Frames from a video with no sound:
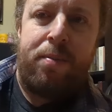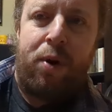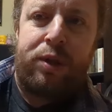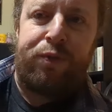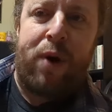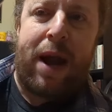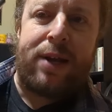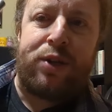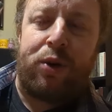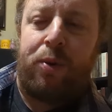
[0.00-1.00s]
most
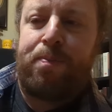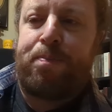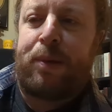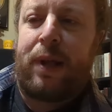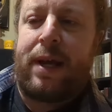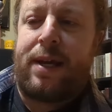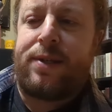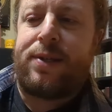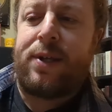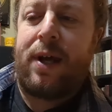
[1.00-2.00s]
fragile
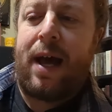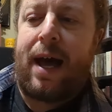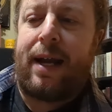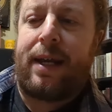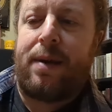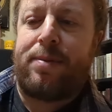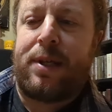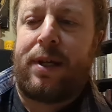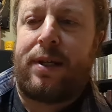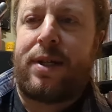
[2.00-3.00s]
place on a
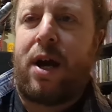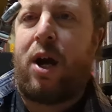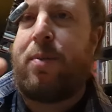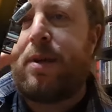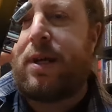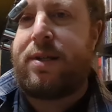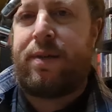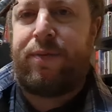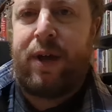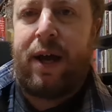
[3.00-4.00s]
Gibson guitar because
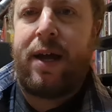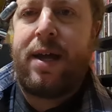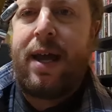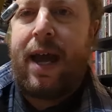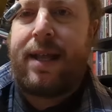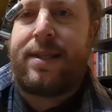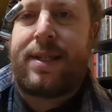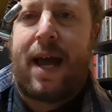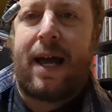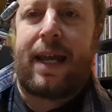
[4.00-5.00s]
of the
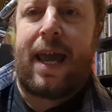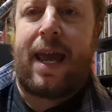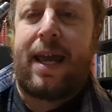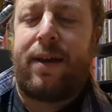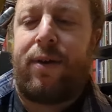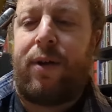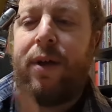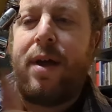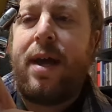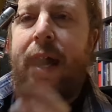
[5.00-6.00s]
headstock
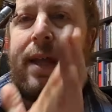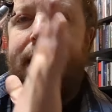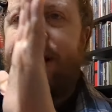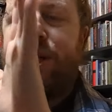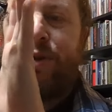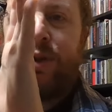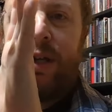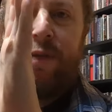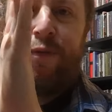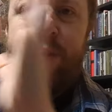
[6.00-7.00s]
angle, and that's
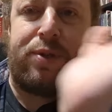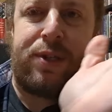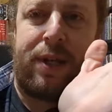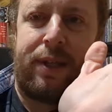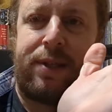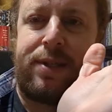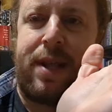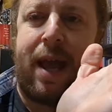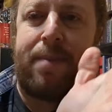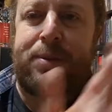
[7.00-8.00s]
usually the first thing that
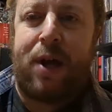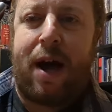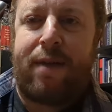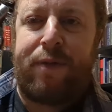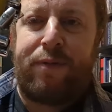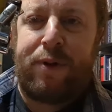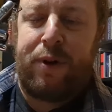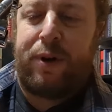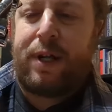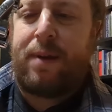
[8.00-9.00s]
snaps off if
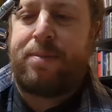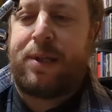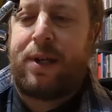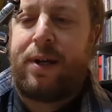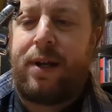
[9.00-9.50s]
your Gibson